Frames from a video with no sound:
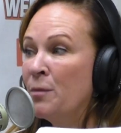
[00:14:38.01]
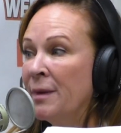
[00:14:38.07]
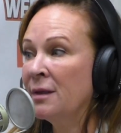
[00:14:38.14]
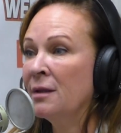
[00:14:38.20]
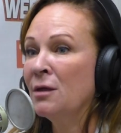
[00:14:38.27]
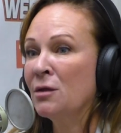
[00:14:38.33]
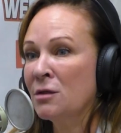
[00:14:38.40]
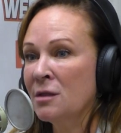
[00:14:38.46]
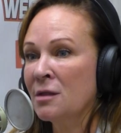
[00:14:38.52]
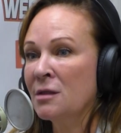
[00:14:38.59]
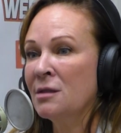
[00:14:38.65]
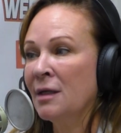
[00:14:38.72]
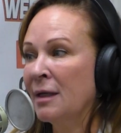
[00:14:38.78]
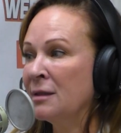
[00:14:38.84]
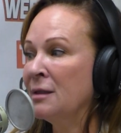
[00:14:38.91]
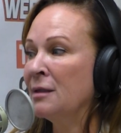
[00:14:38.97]
been here since
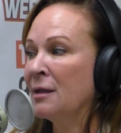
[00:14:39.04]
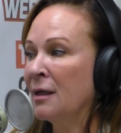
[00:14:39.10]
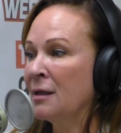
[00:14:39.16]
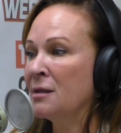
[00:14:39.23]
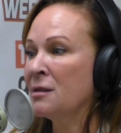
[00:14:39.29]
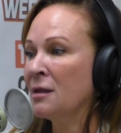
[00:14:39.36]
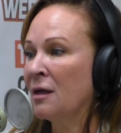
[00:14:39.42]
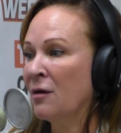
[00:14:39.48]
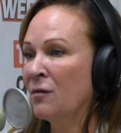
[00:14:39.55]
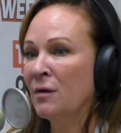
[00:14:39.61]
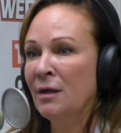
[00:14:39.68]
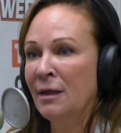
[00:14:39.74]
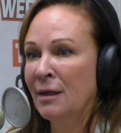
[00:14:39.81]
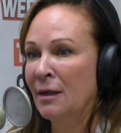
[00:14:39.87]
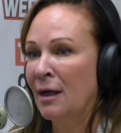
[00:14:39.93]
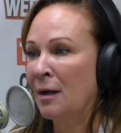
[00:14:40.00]
1997,
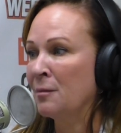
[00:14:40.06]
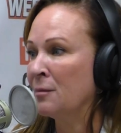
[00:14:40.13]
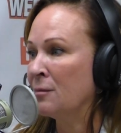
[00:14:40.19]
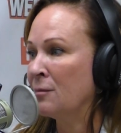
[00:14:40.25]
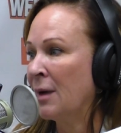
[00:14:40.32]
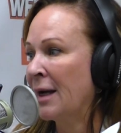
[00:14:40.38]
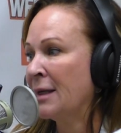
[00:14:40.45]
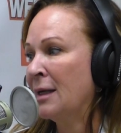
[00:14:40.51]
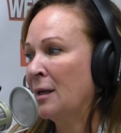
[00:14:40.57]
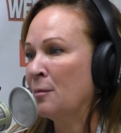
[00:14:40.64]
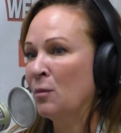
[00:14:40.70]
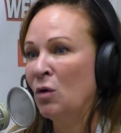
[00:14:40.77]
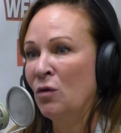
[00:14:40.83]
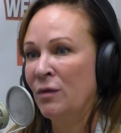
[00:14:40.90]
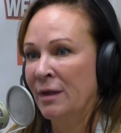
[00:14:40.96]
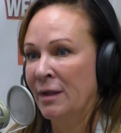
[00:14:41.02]
and I can't
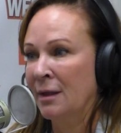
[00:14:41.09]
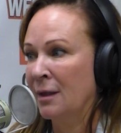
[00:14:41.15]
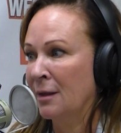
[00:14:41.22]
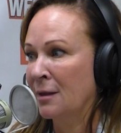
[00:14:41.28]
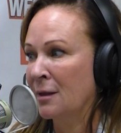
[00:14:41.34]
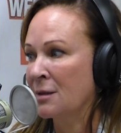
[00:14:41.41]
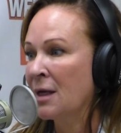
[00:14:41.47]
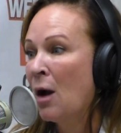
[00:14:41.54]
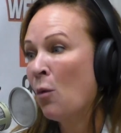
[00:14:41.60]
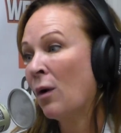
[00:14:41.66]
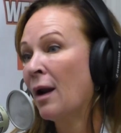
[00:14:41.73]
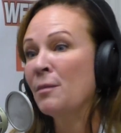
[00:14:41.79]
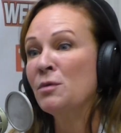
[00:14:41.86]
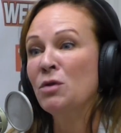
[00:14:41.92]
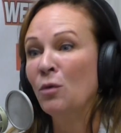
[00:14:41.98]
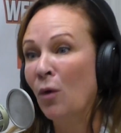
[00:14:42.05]
move again because
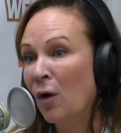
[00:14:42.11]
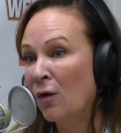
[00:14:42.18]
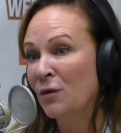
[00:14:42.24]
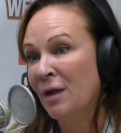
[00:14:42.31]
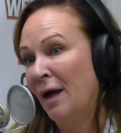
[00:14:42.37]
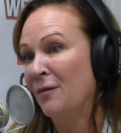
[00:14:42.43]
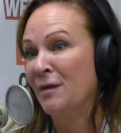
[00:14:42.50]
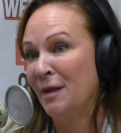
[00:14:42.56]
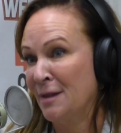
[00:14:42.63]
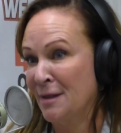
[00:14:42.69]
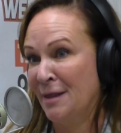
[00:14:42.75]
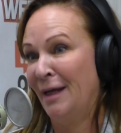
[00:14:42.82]
I'm too old to have kids